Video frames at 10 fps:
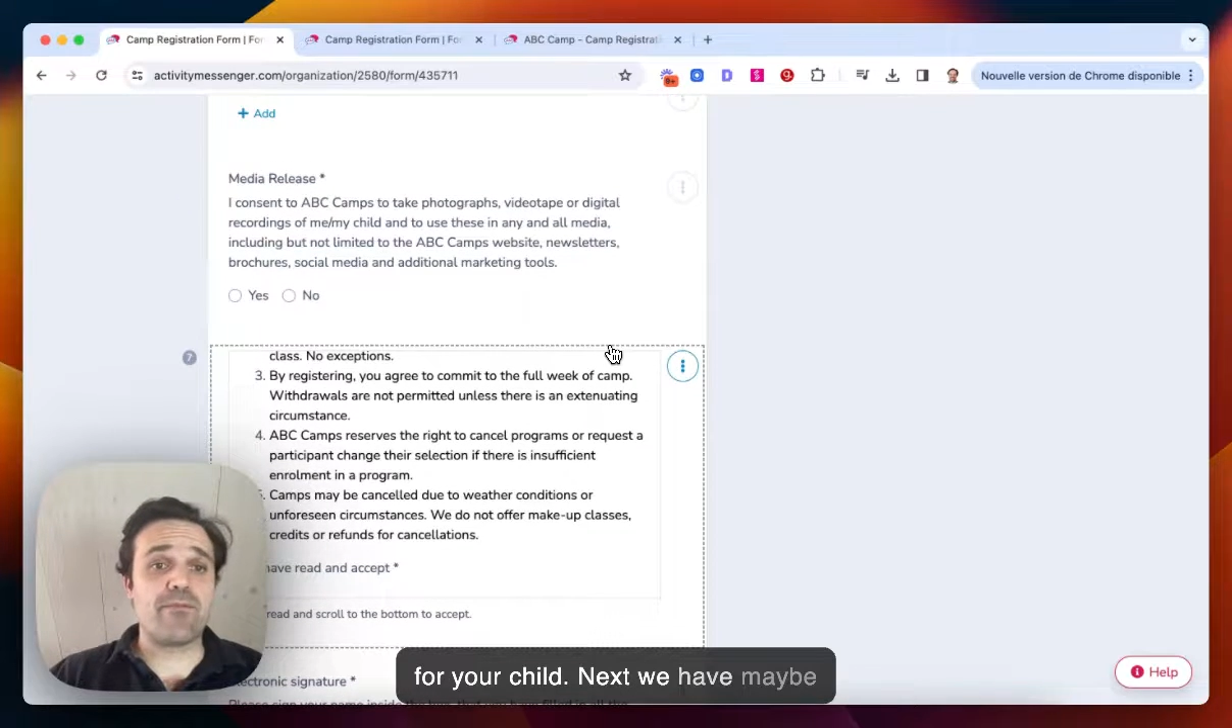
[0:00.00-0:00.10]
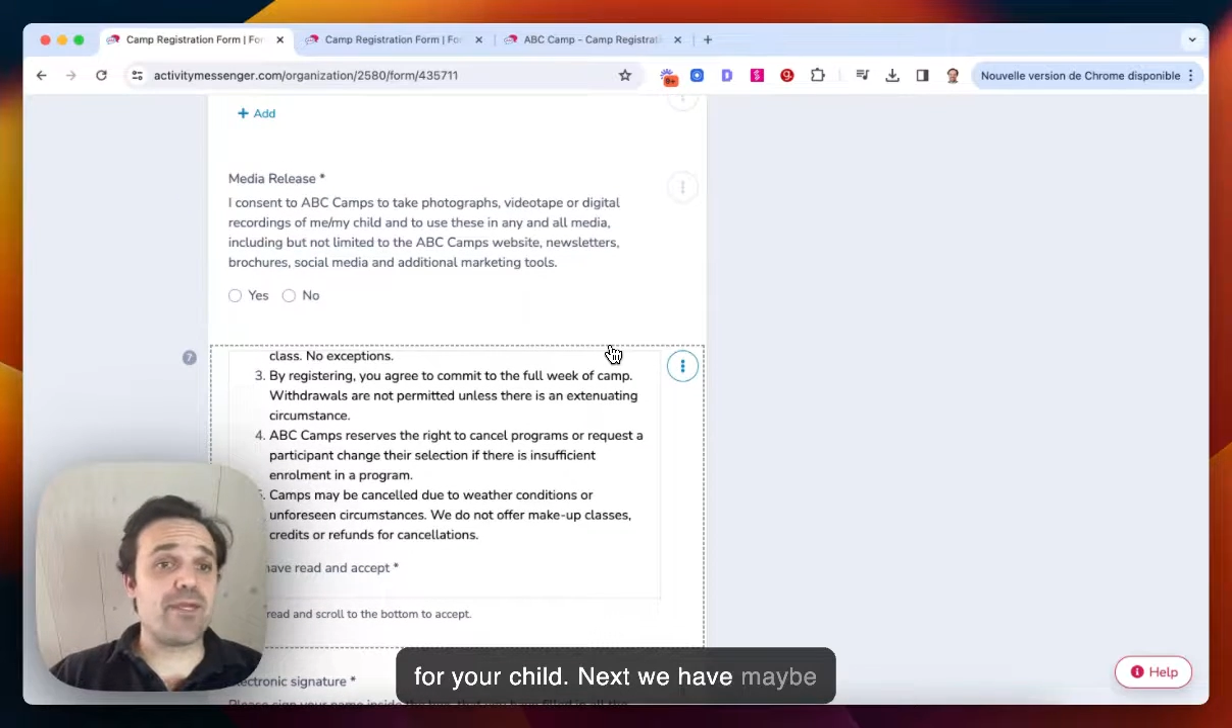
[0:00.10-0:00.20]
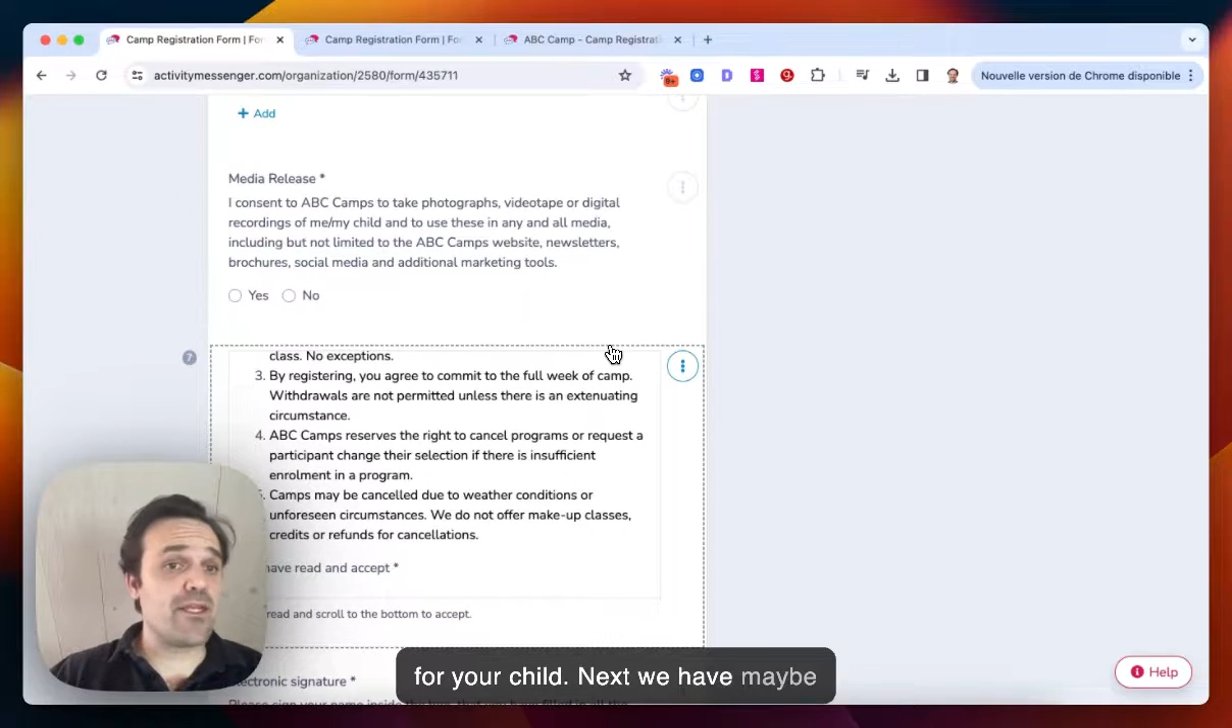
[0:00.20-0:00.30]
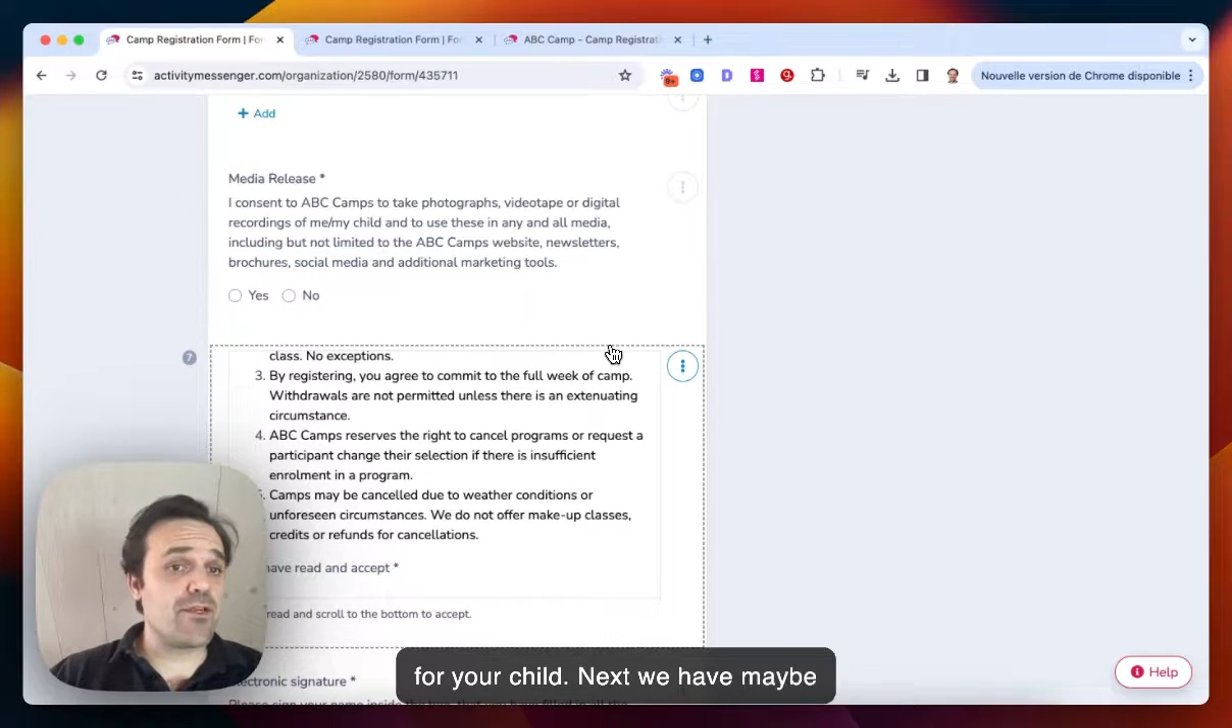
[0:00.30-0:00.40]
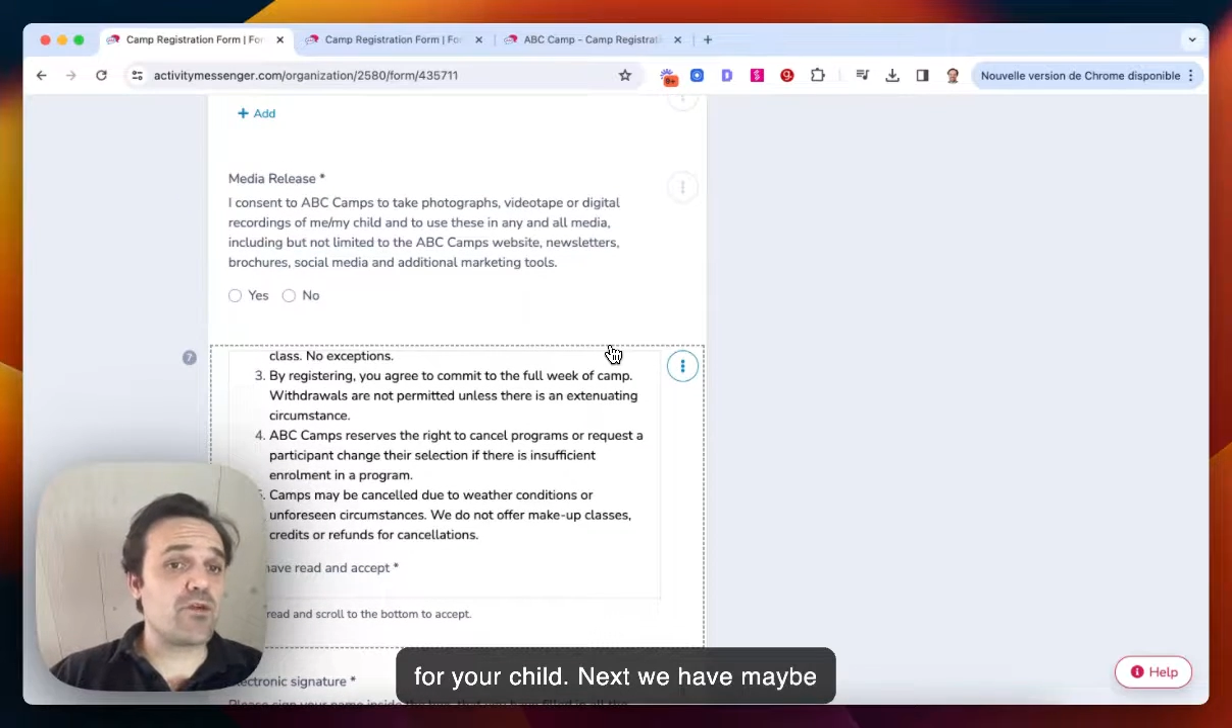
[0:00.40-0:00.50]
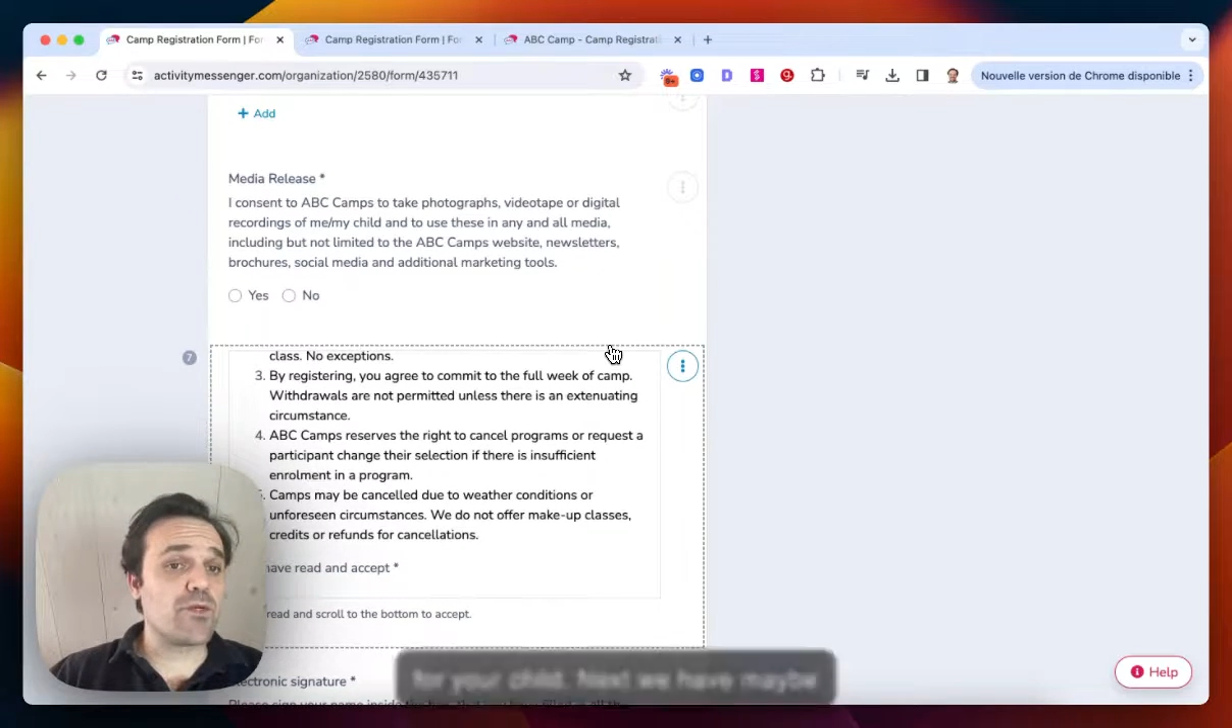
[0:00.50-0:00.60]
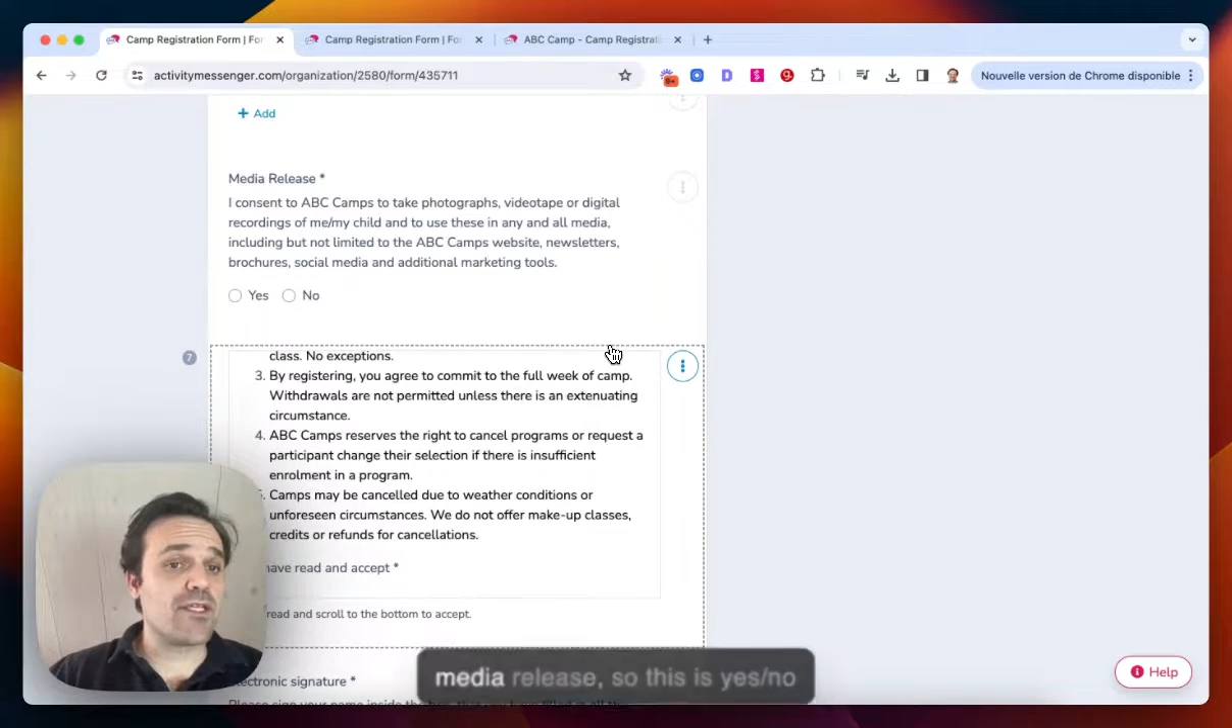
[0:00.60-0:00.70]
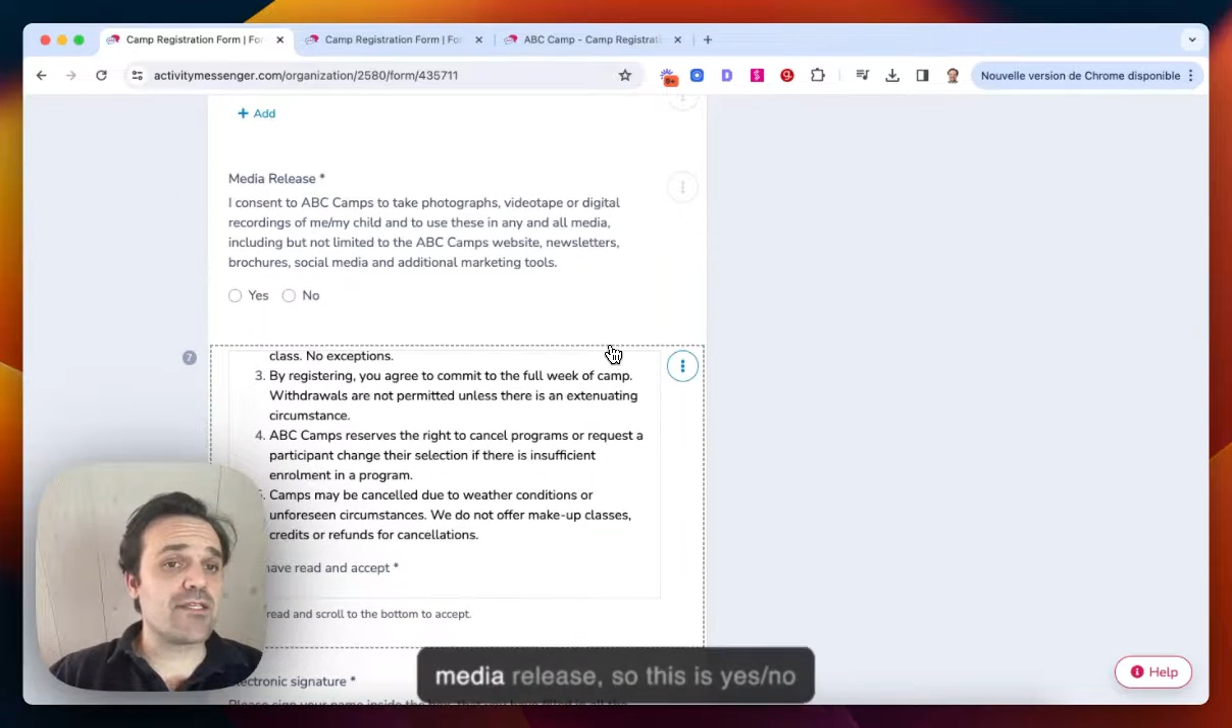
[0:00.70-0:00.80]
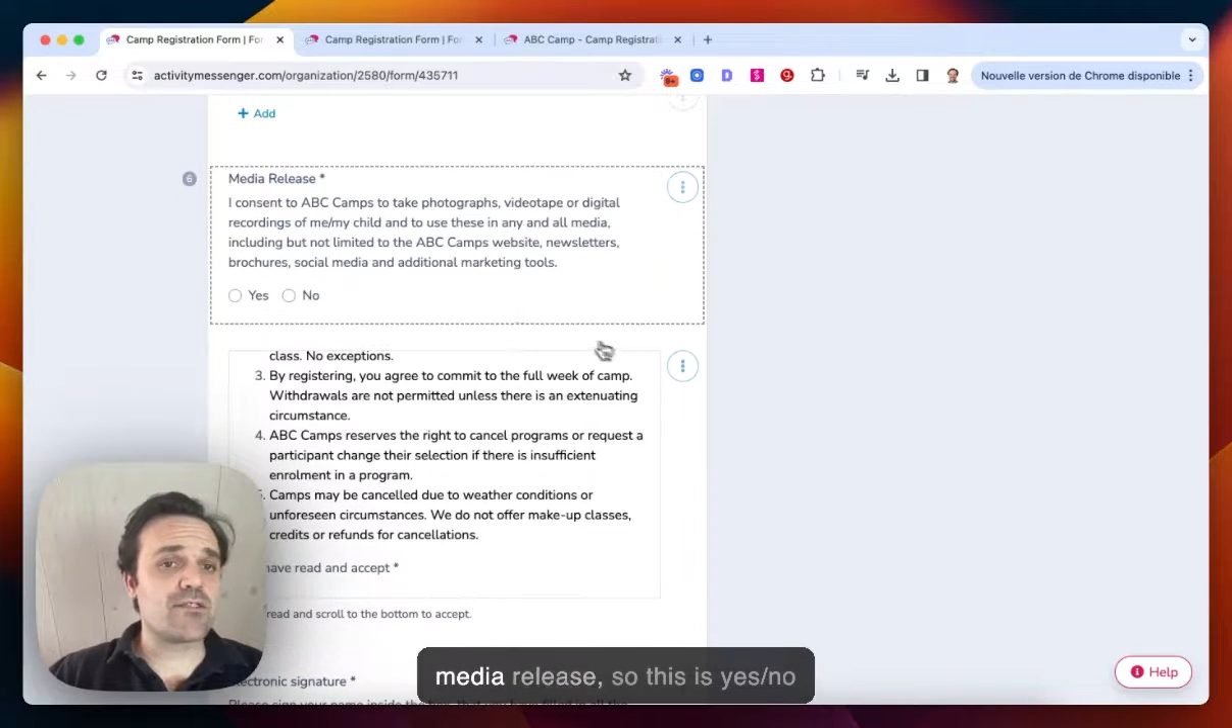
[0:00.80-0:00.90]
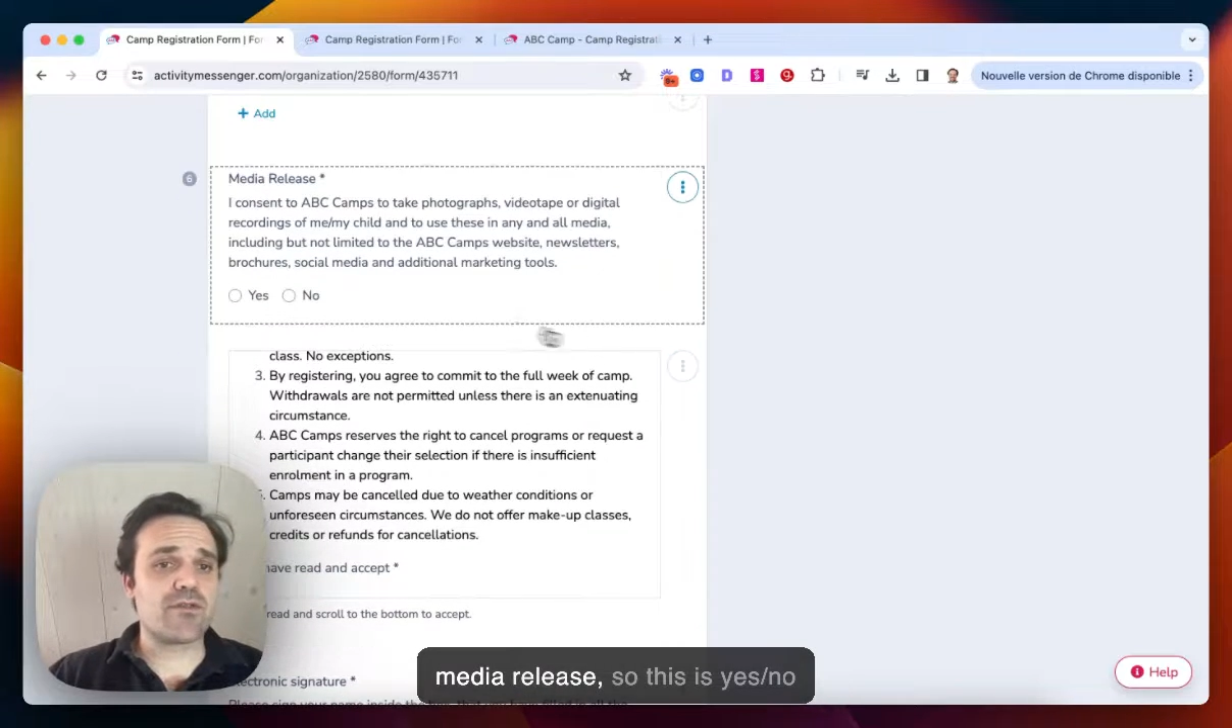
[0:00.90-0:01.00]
media release.